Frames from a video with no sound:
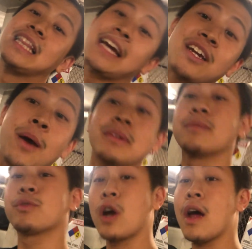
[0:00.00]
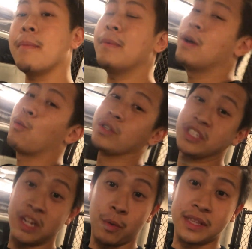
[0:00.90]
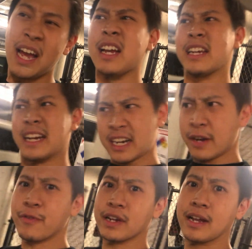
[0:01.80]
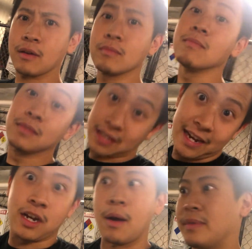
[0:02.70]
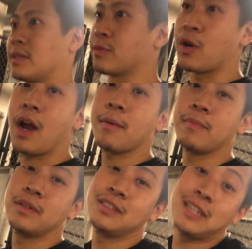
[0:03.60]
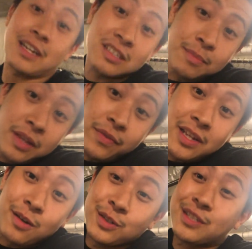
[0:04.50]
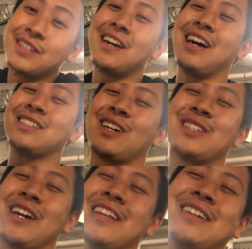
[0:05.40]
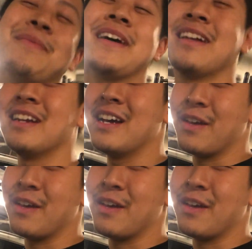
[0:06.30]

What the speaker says: Like, comment, subscribe. Once you're done with that, get a different account. Like, comment, subscribe. Check out some other videos. I'll talk to y'all later, man.